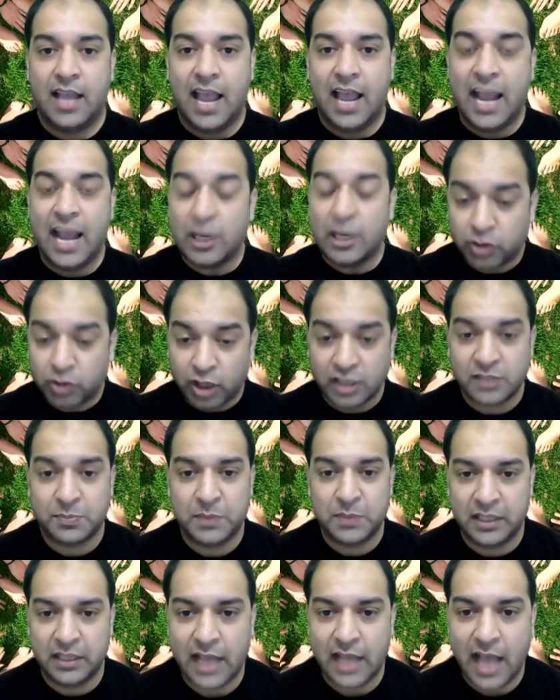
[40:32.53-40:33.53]
And trust
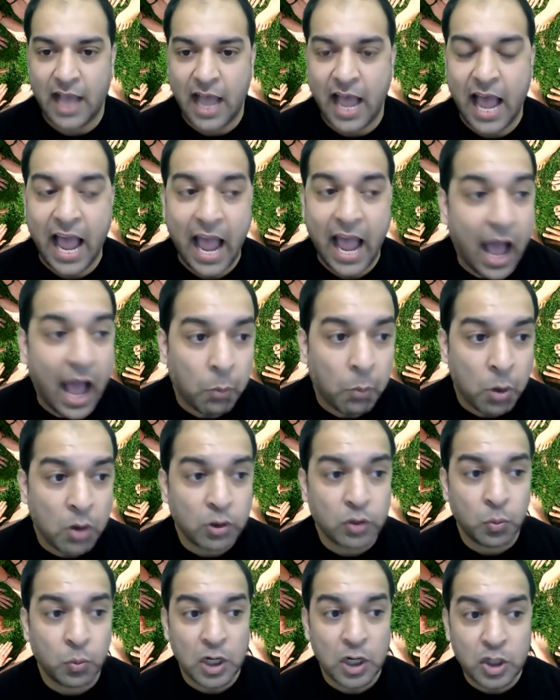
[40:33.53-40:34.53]
me,
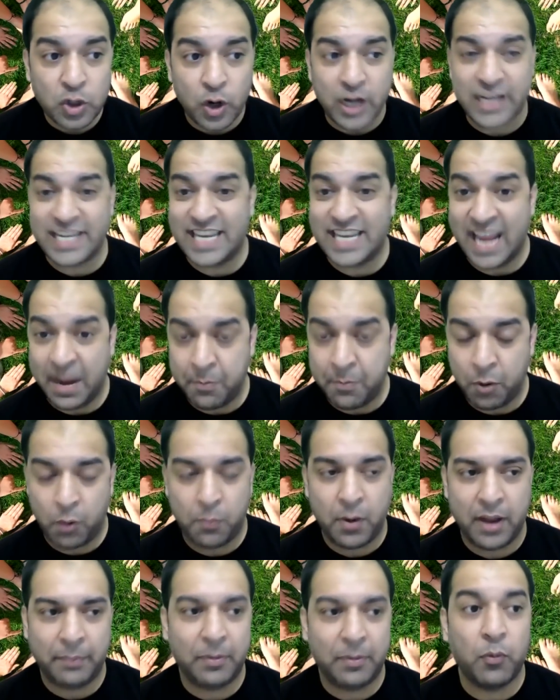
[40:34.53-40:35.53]
we'll do a demo
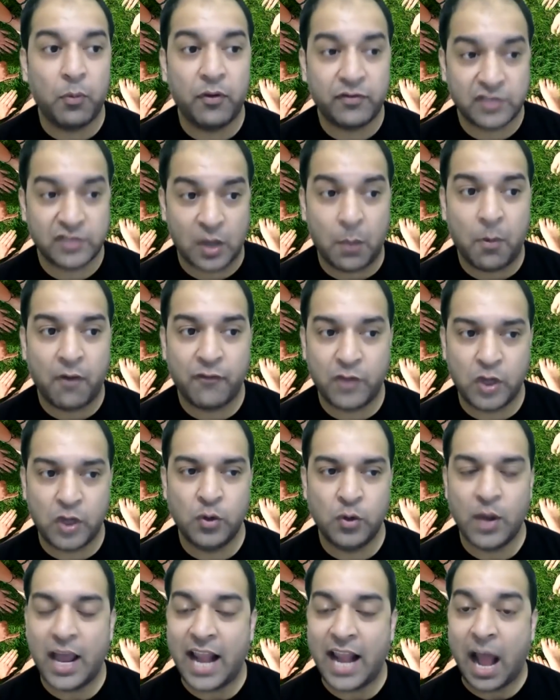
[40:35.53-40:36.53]
maybe with some of
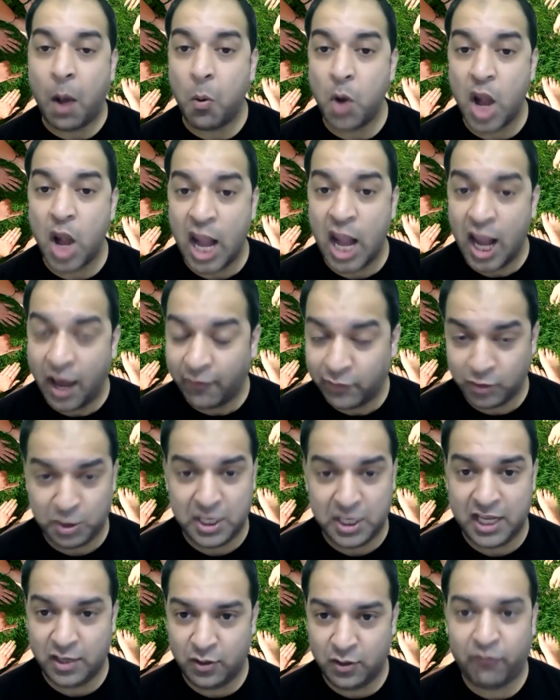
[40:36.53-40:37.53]
you, and I would love to
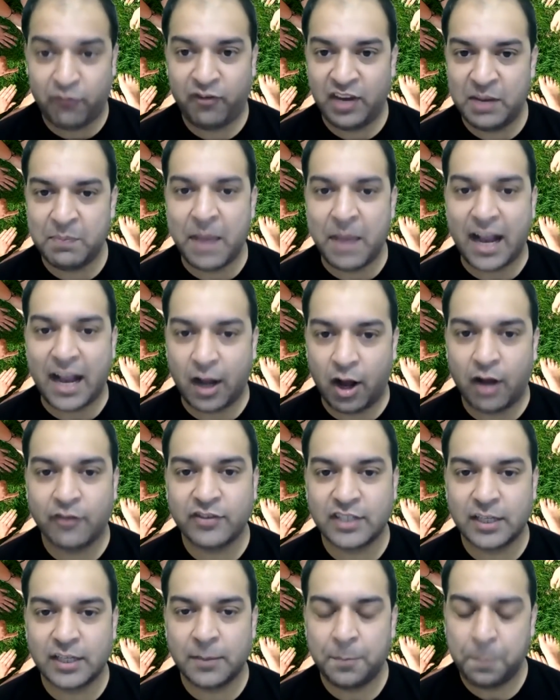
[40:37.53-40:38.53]
hear your feedback
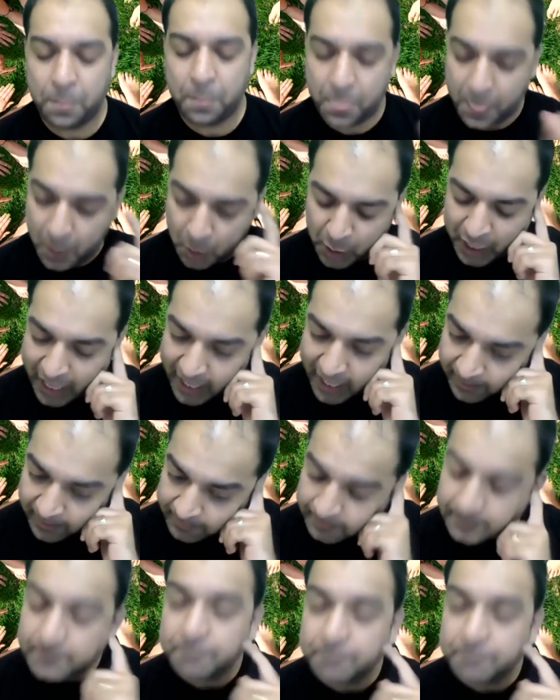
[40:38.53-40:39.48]
after, okay?